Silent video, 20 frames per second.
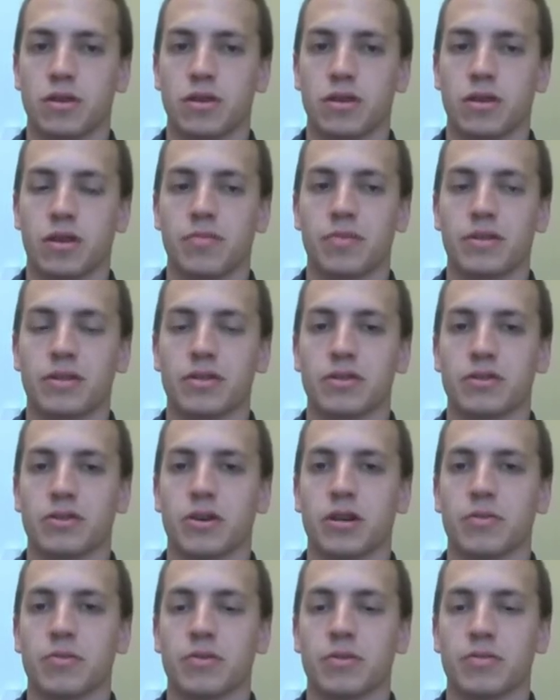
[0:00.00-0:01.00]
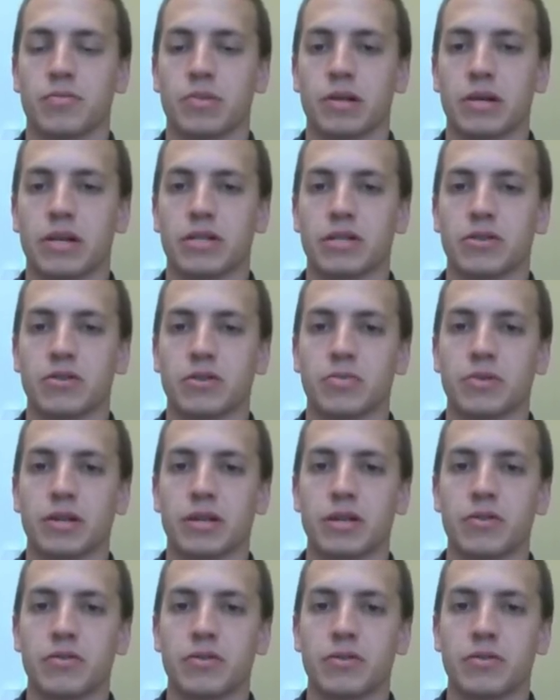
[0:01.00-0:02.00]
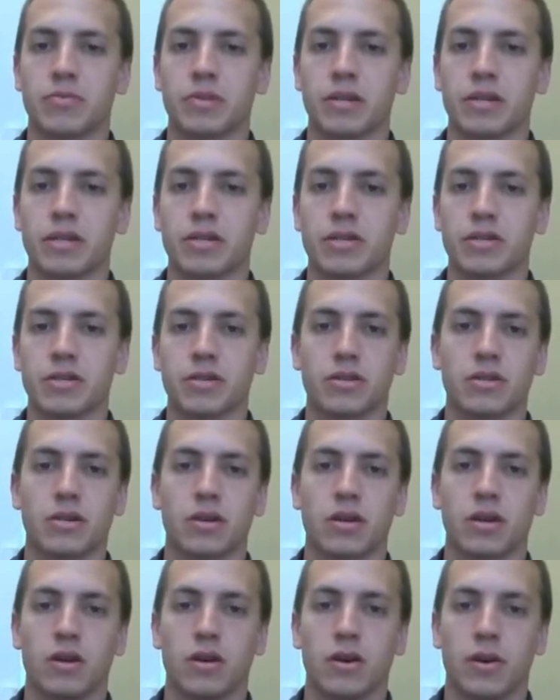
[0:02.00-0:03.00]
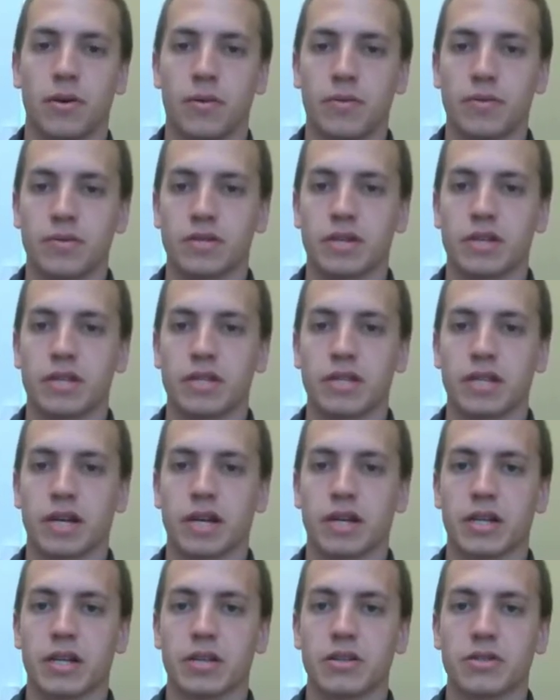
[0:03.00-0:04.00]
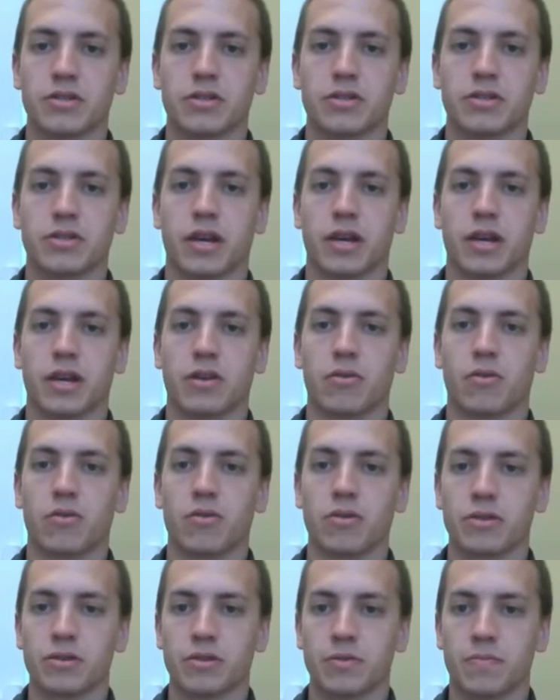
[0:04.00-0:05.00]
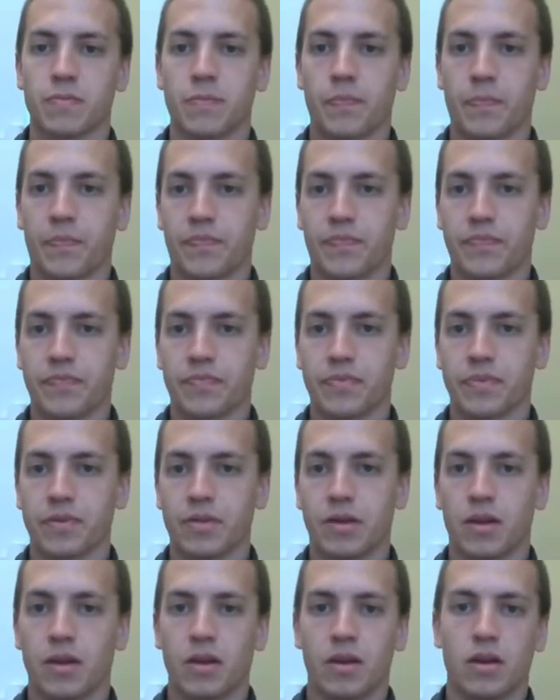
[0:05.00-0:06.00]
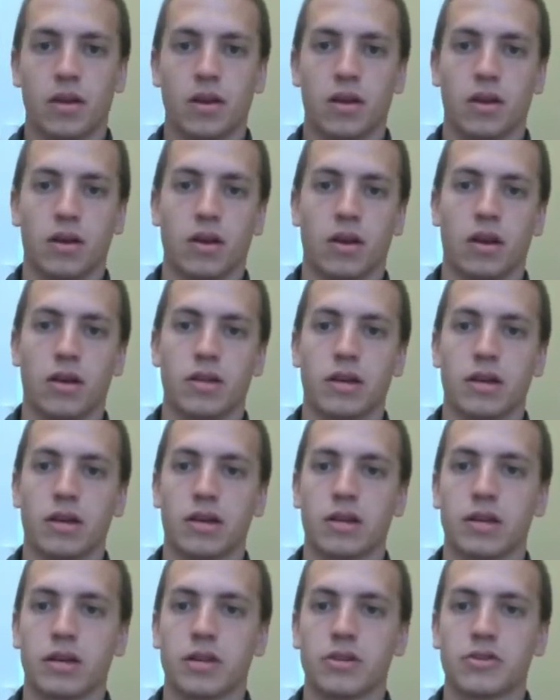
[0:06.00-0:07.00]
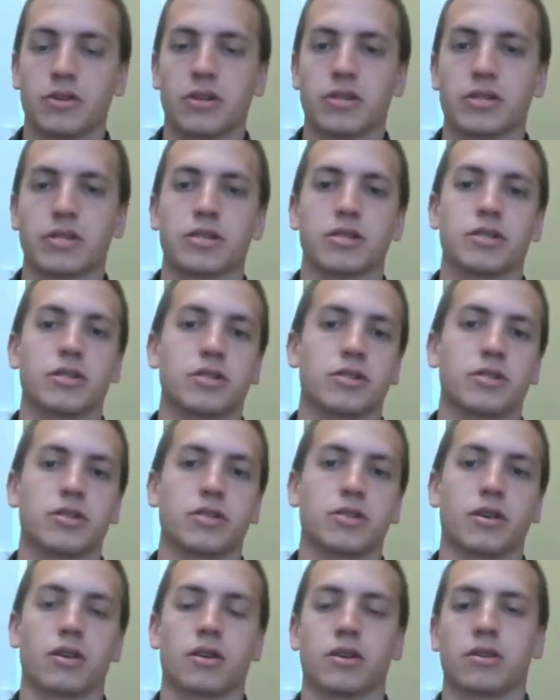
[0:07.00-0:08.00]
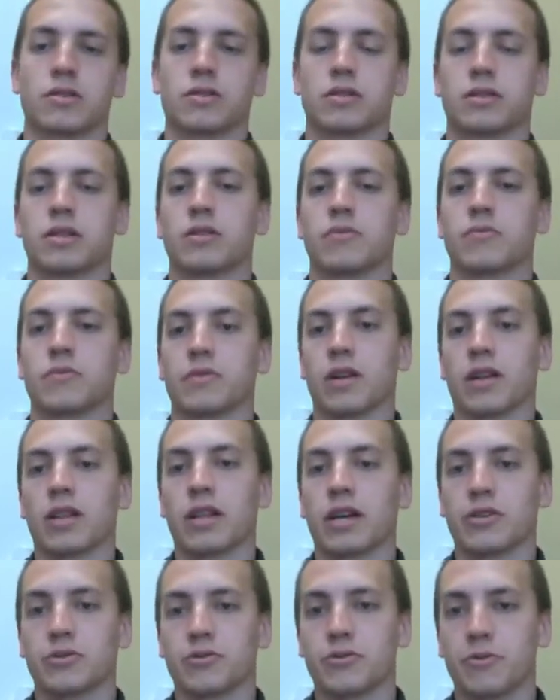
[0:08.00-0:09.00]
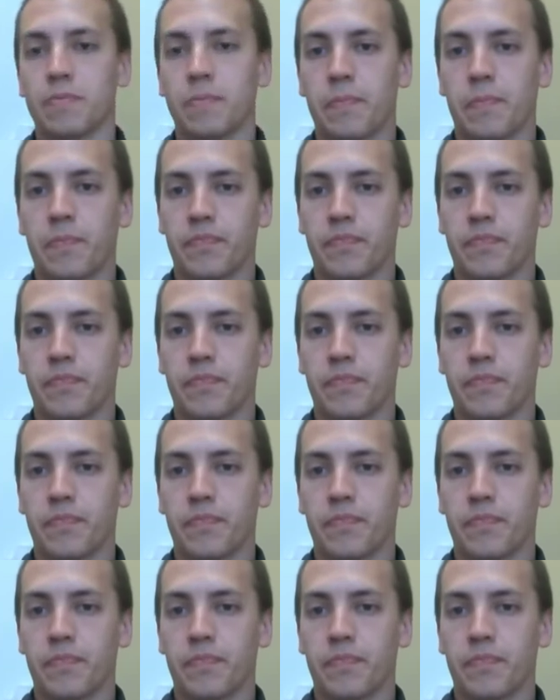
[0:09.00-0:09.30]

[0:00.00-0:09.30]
that have been tried to put in place. There's been cued speech, sound exact English, and oralism. And then it transitions to the scene with the classroom.